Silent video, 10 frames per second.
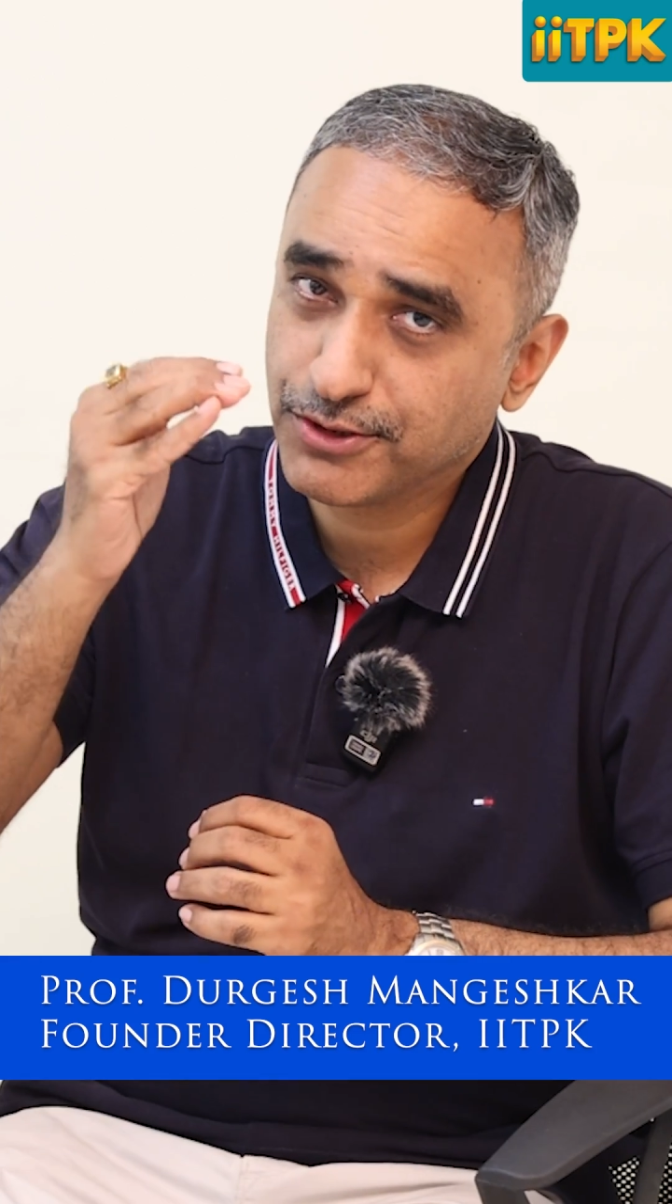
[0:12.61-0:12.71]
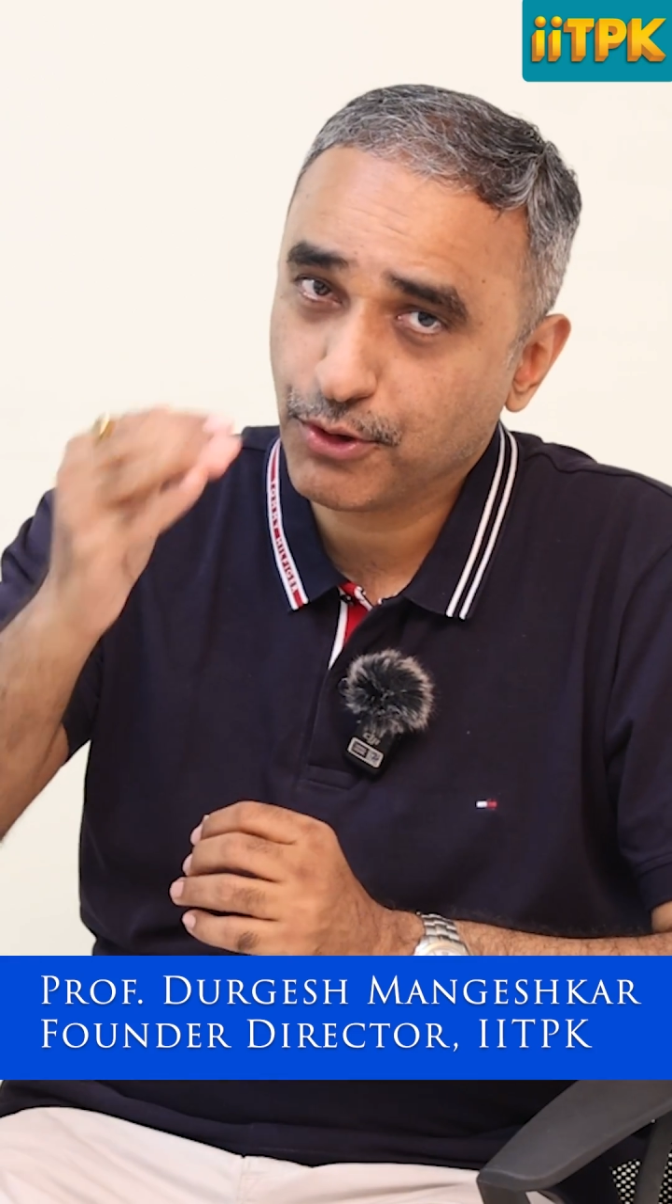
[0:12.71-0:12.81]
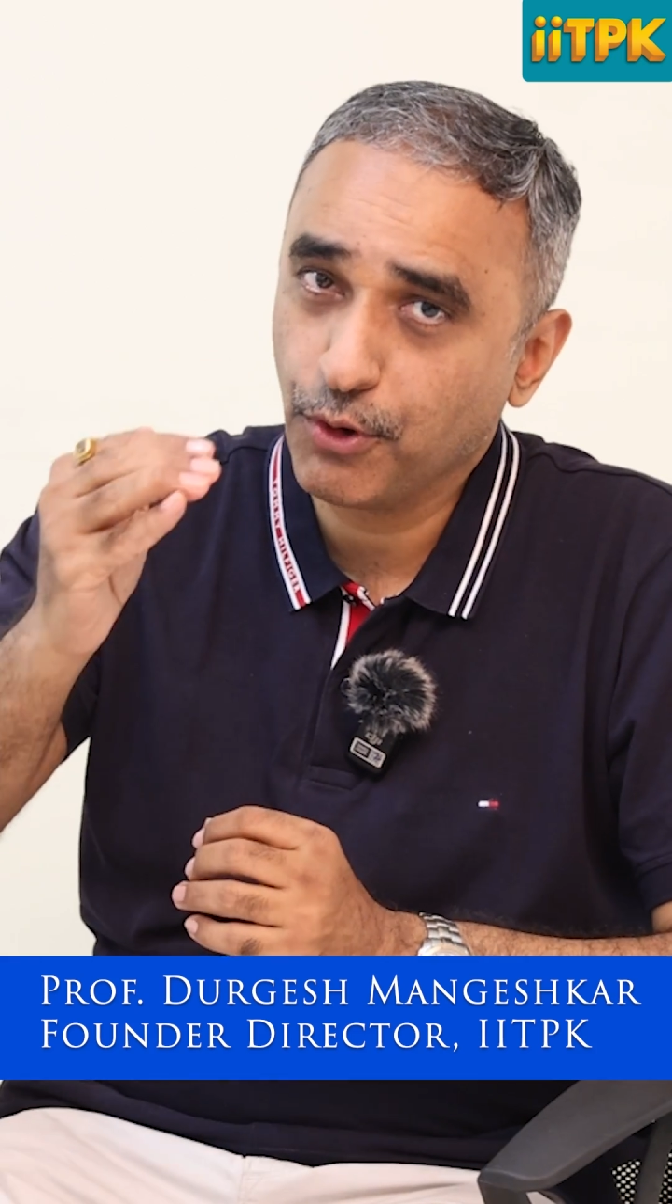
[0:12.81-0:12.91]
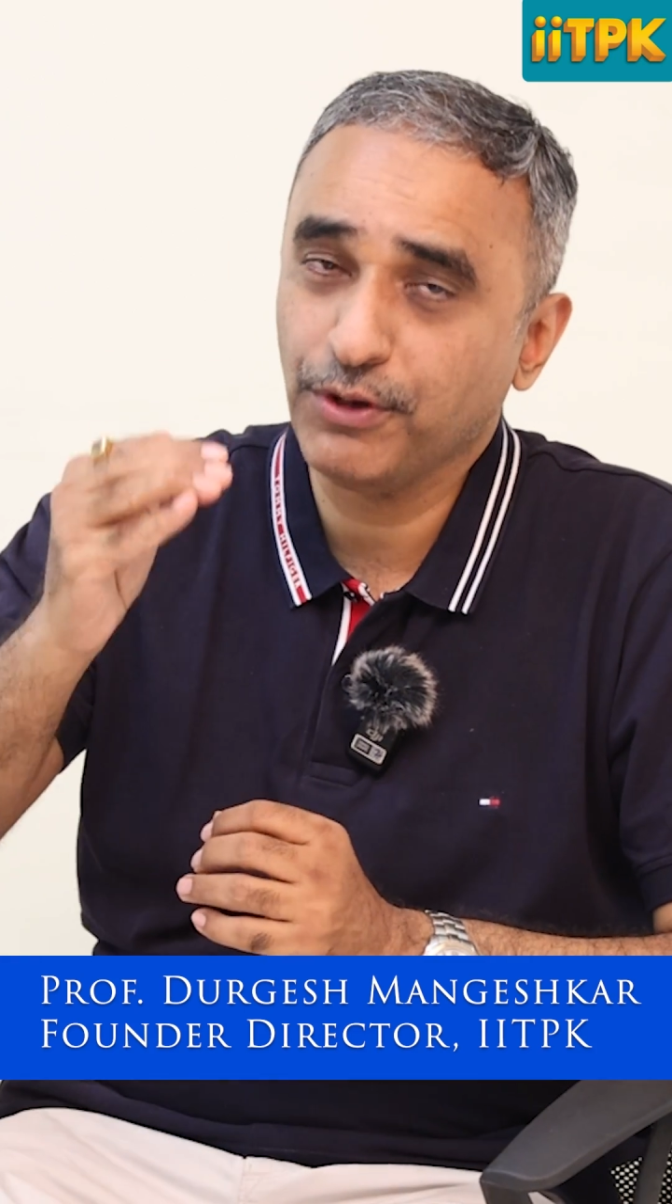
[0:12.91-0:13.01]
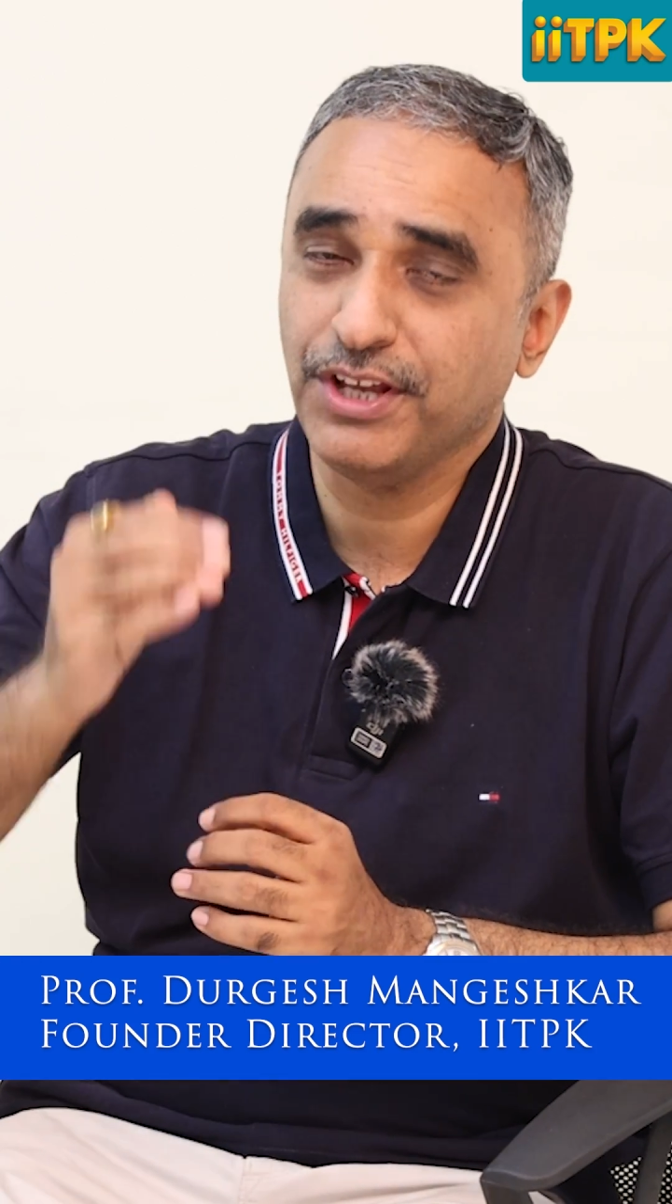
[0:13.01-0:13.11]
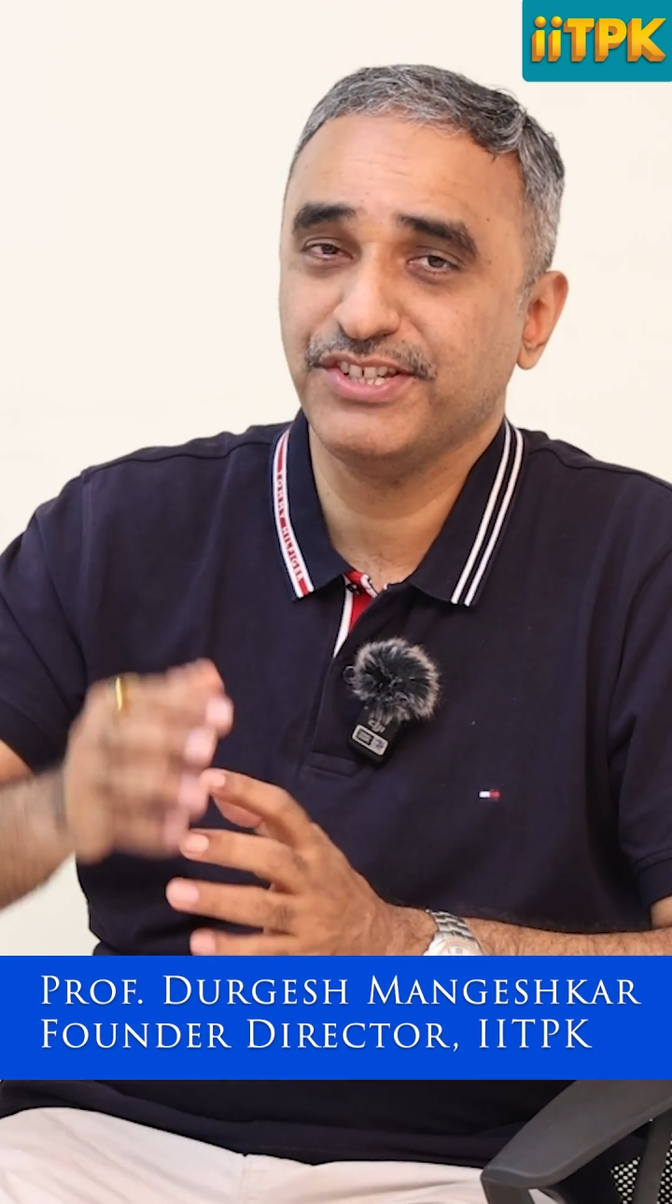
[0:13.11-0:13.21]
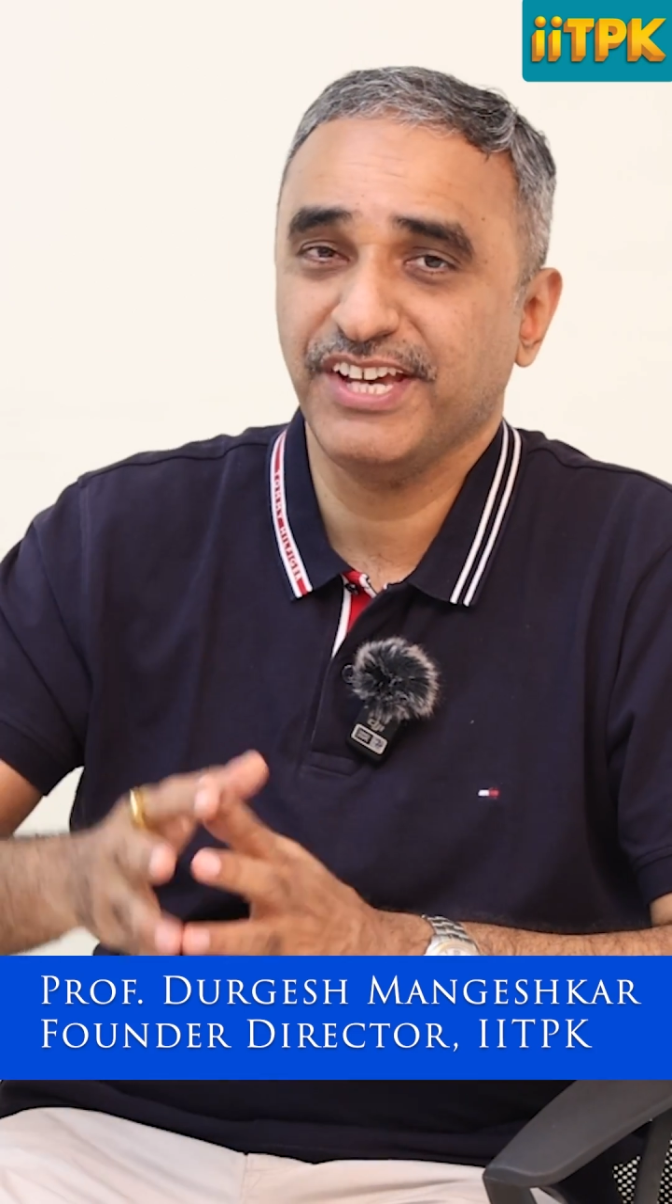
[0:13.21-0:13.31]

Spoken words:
score in